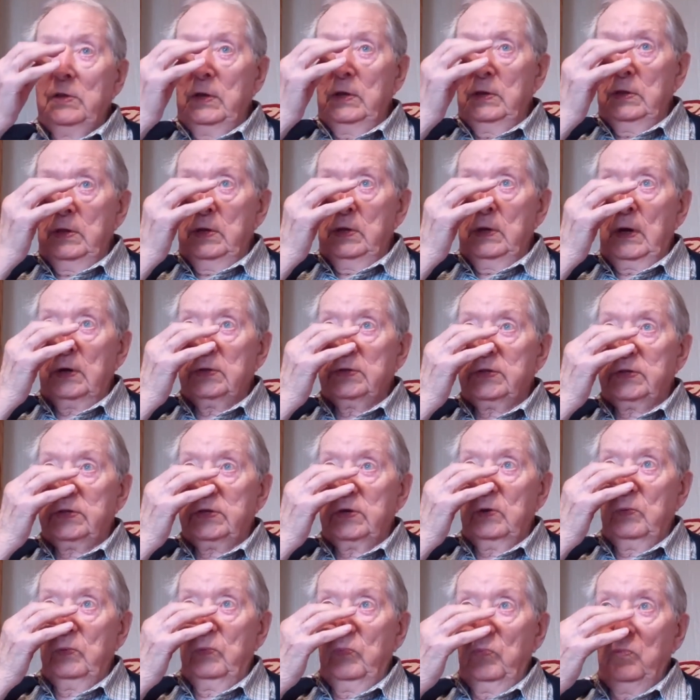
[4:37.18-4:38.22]
you had
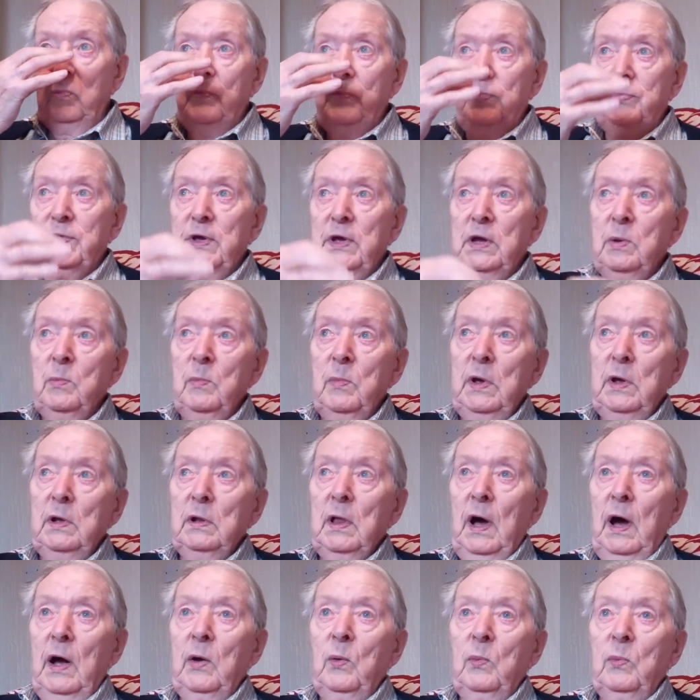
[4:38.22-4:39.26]
to think me
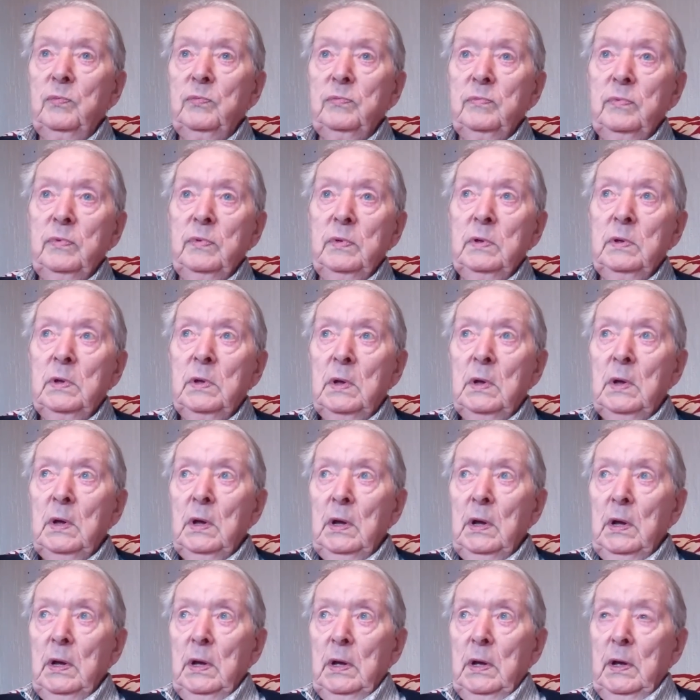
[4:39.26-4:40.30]
like,
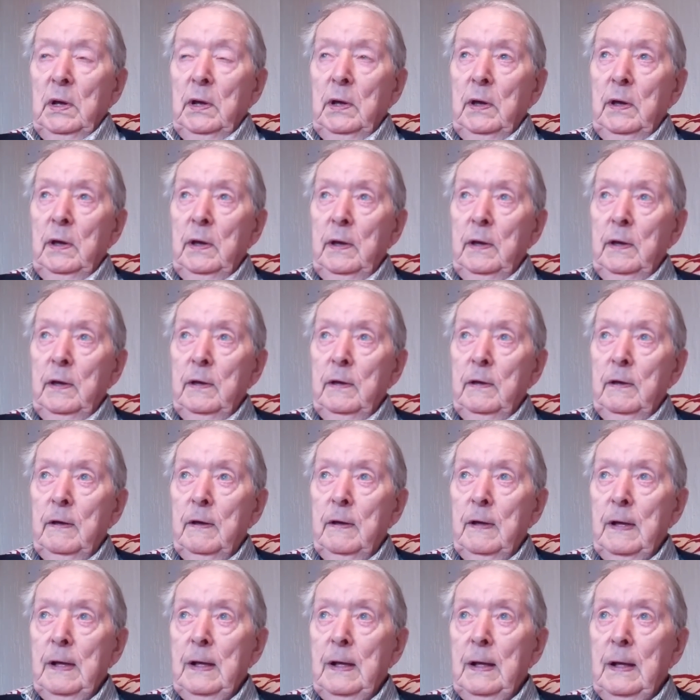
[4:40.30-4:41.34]
they
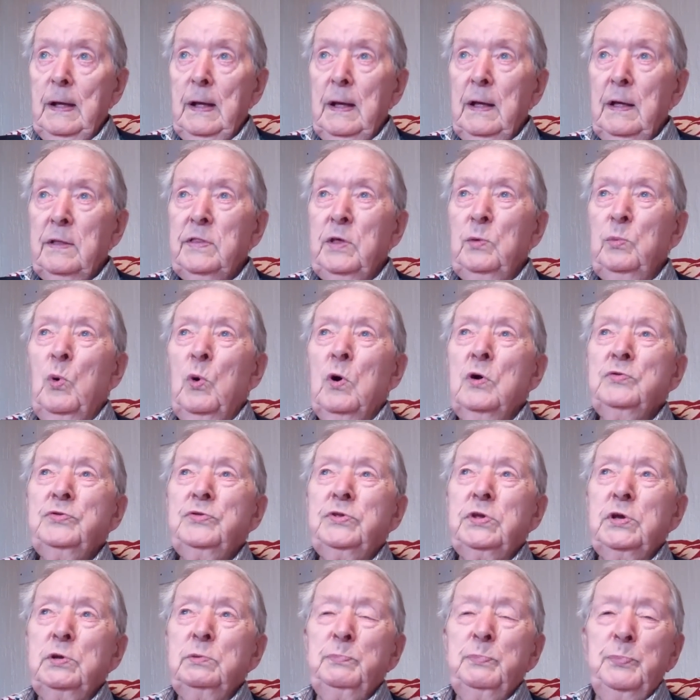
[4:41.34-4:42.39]

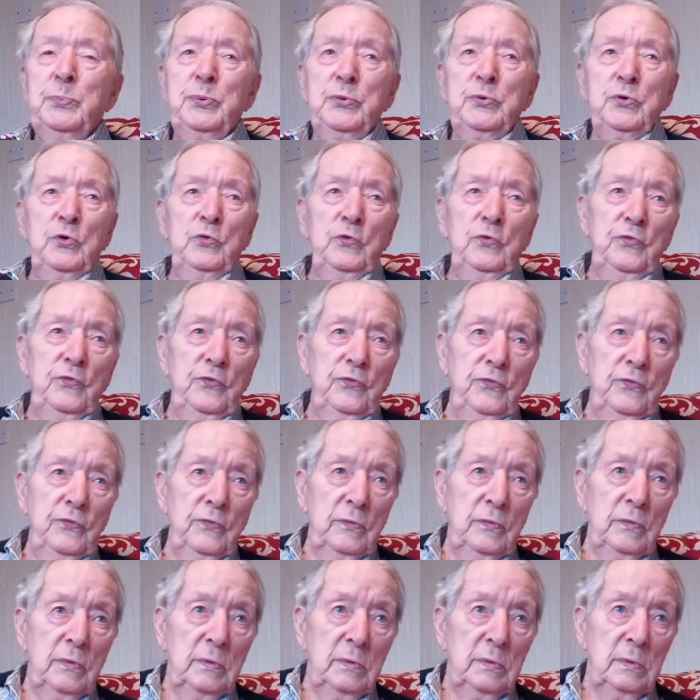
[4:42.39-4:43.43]
wanted proof.
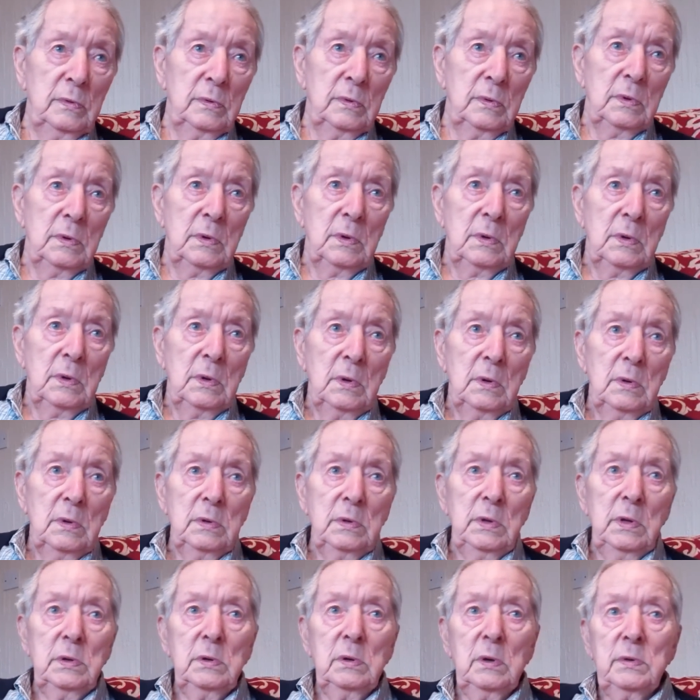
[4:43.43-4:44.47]

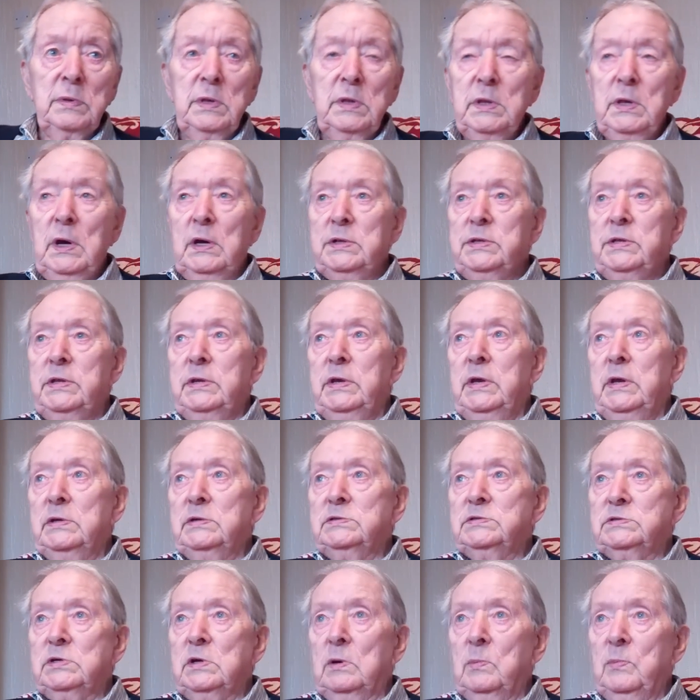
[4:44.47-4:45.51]
You know, they had to get
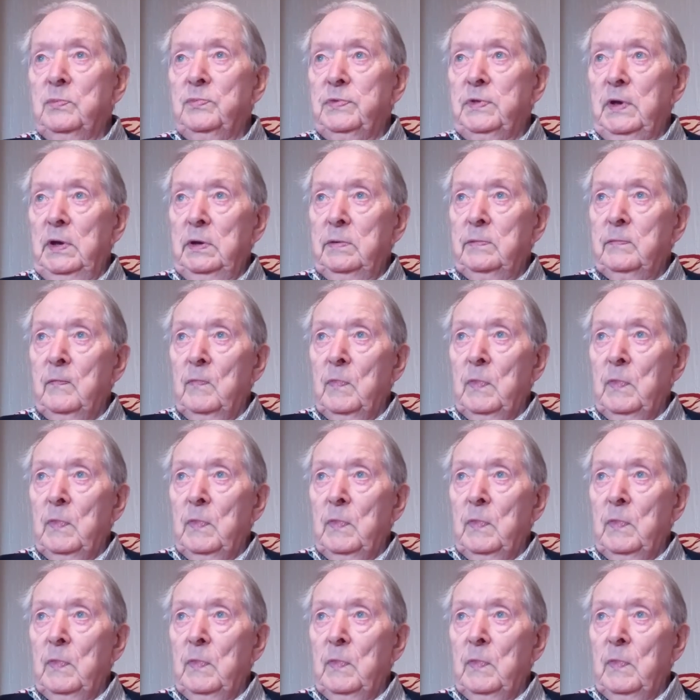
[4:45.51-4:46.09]
something